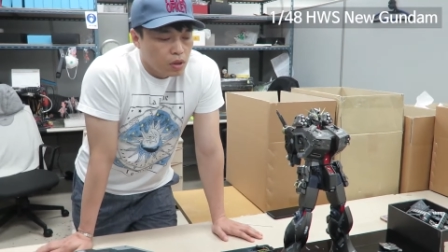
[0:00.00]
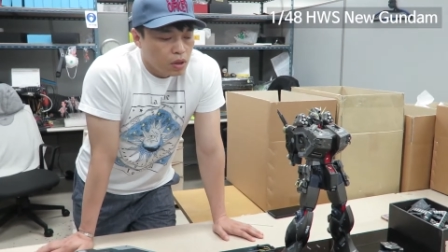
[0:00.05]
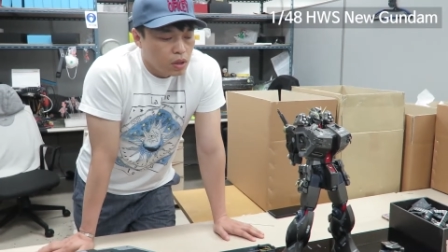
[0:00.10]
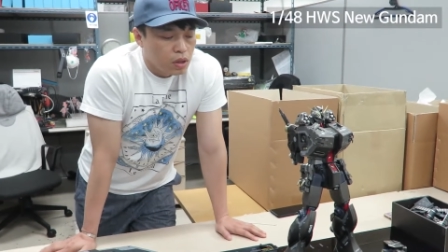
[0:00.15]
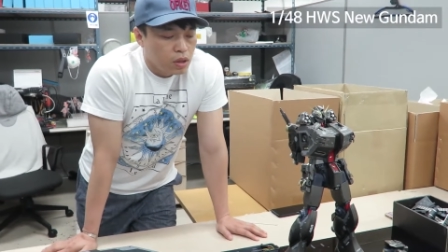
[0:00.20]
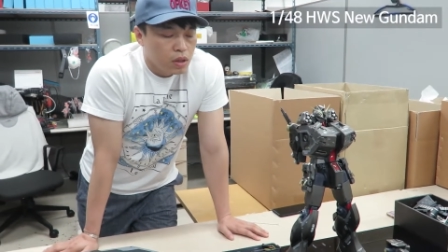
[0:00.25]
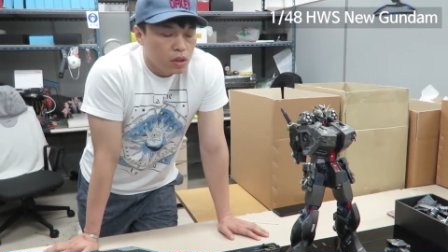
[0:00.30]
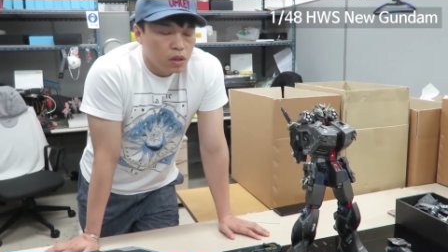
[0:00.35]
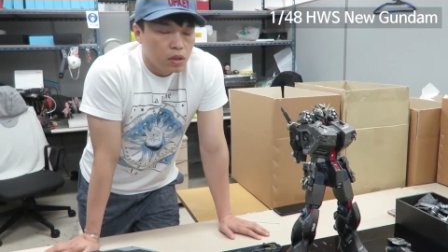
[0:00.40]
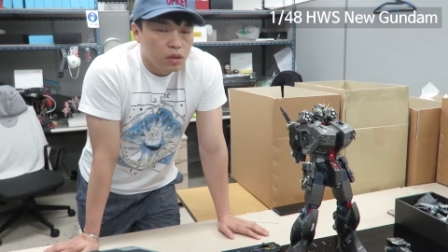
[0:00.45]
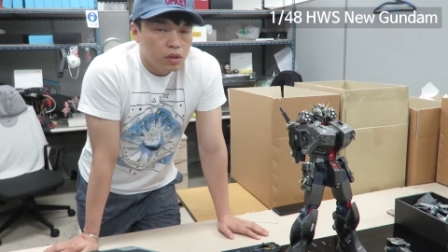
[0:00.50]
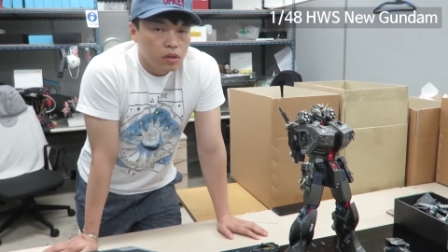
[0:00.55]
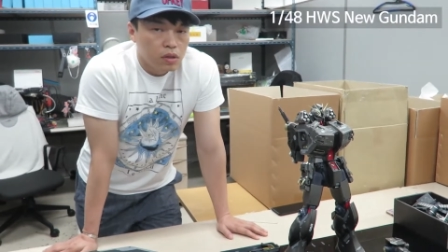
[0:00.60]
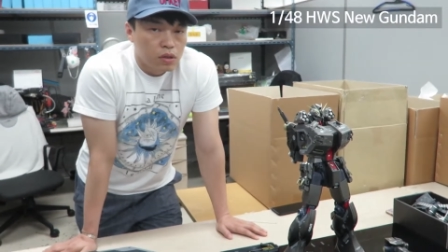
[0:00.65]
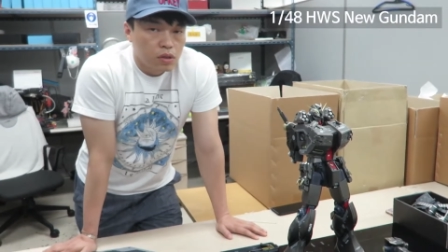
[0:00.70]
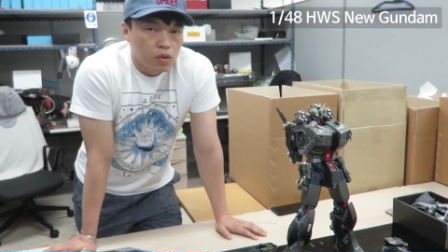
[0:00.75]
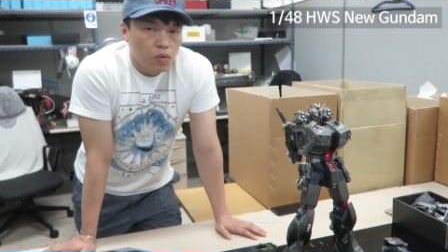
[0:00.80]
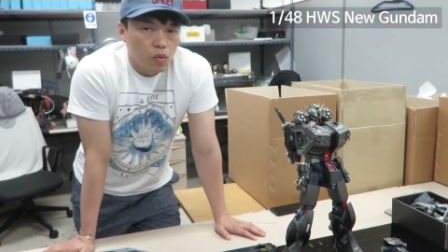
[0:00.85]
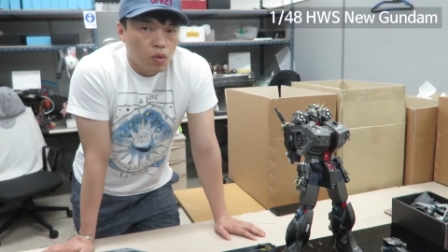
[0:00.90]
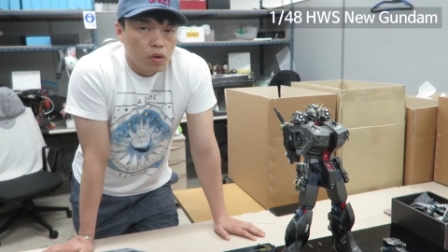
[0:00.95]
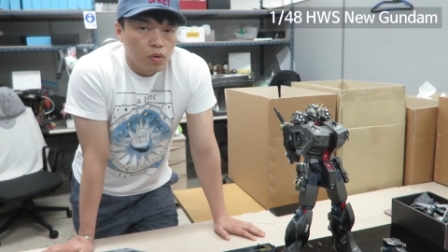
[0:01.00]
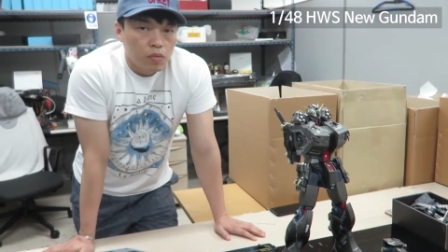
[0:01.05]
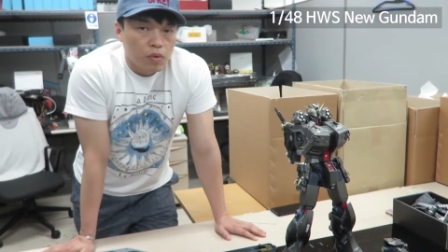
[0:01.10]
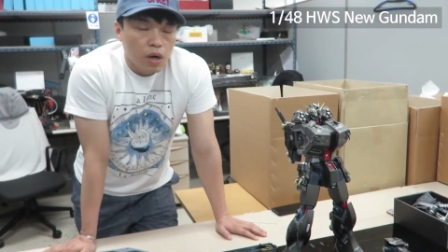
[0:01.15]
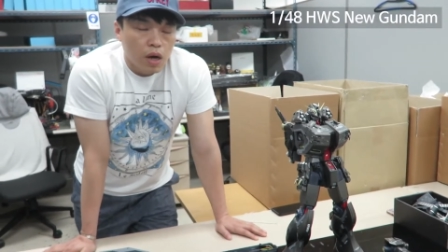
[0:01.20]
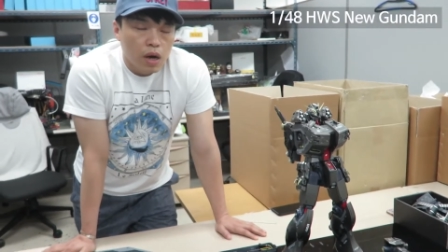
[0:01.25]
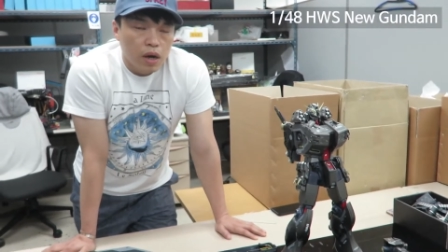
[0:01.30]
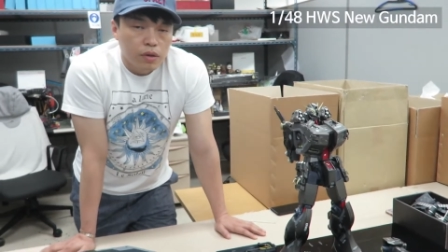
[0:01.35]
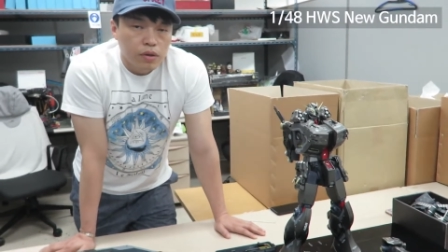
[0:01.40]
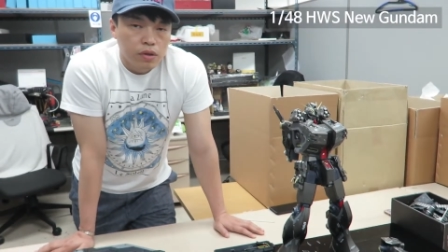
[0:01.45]
It is one of
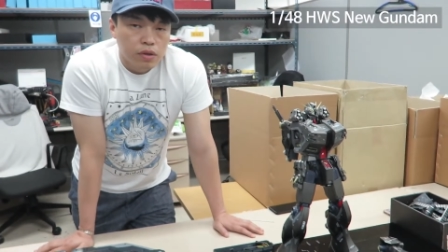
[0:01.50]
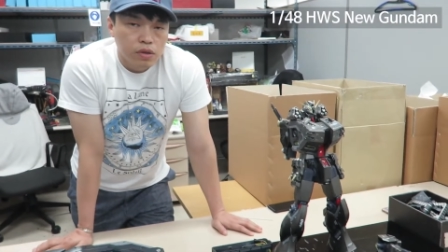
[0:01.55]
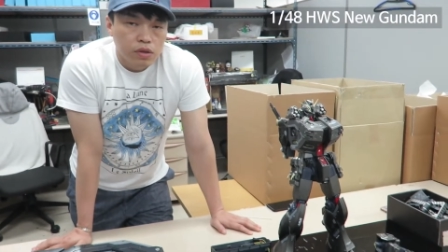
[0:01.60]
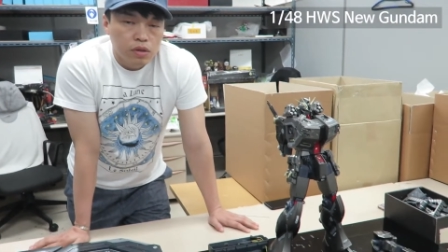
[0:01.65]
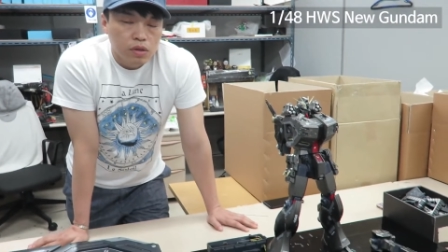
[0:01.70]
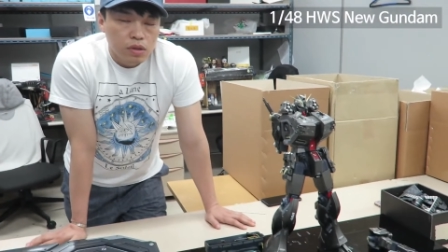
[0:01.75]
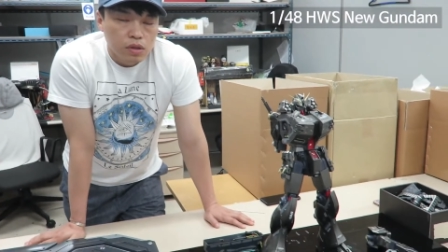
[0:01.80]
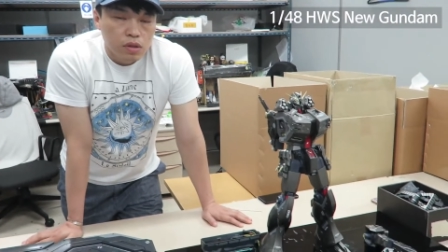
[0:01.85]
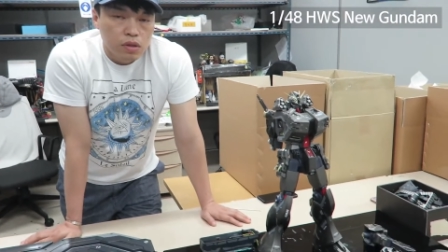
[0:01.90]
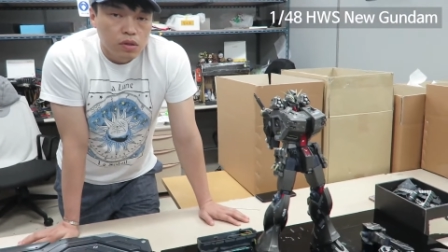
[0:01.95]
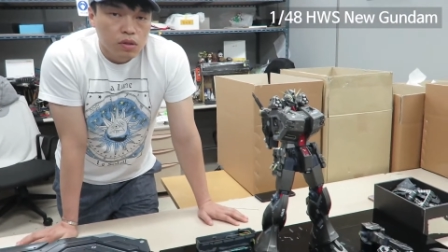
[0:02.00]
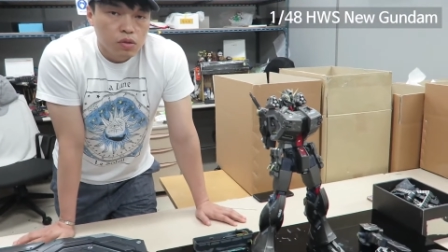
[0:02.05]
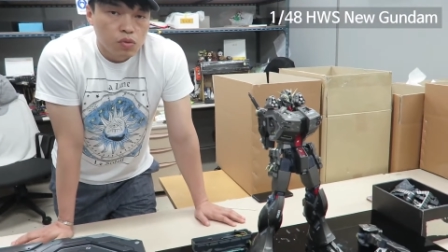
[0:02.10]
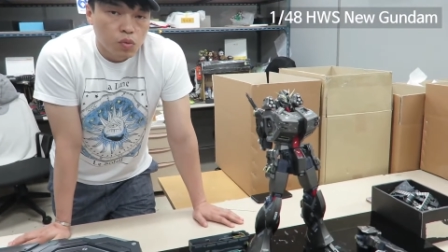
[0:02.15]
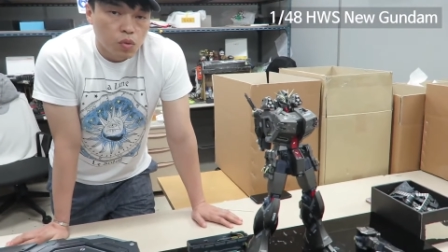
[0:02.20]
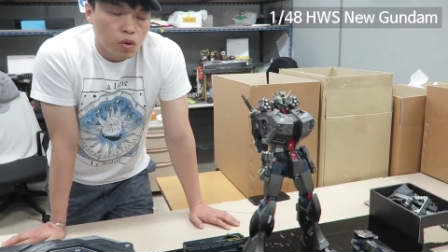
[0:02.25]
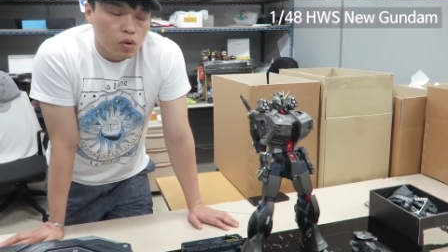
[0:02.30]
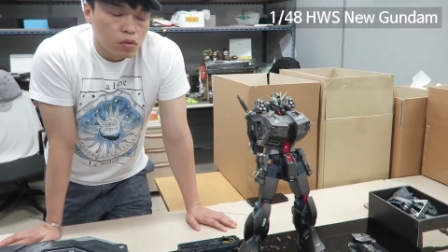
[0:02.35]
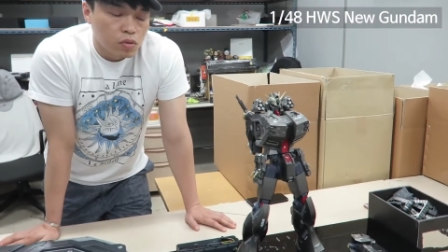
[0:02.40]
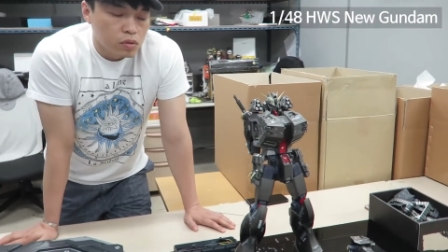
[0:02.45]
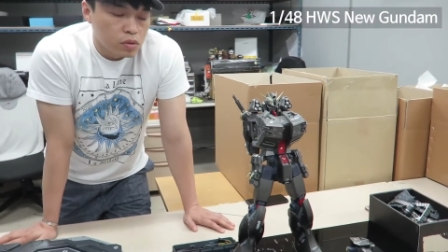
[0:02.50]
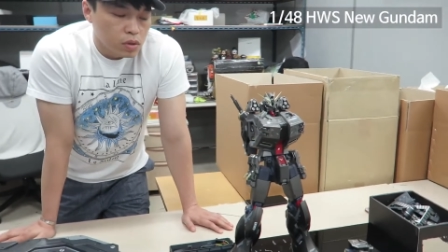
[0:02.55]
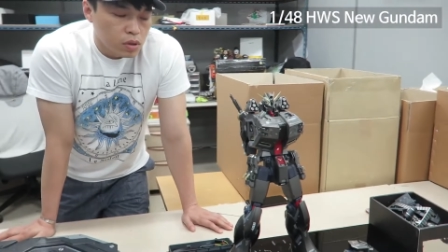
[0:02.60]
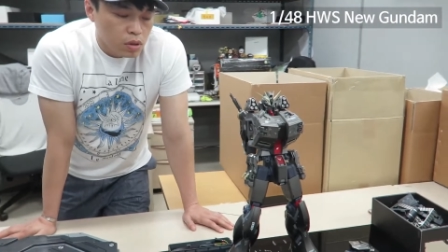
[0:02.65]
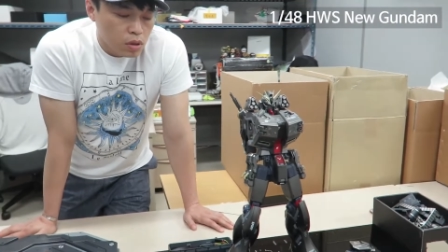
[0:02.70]
kind in this world.